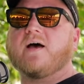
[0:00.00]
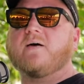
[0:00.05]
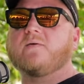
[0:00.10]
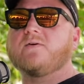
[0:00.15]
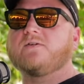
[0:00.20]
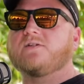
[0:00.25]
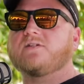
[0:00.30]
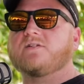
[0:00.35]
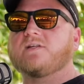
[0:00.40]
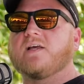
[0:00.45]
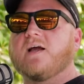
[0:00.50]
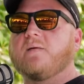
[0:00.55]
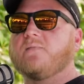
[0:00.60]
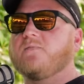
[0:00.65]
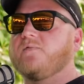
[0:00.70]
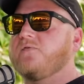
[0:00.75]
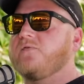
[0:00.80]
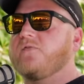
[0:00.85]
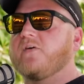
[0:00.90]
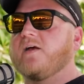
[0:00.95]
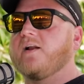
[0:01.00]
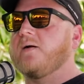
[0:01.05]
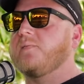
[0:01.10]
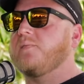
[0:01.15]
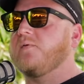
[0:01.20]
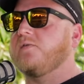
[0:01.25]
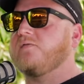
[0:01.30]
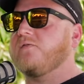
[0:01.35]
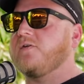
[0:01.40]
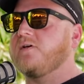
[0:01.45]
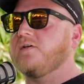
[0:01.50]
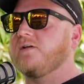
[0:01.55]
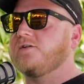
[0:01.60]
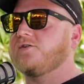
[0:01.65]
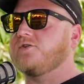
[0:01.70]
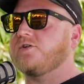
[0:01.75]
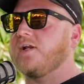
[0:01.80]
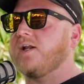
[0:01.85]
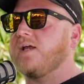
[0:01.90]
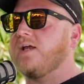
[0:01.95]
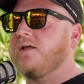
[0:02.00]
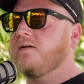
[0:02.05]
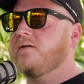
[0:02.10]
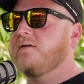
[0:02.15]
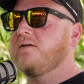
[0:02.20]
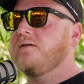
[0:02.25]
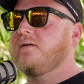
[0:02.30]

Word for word: I was just like, I'm fed up with feeling shitty.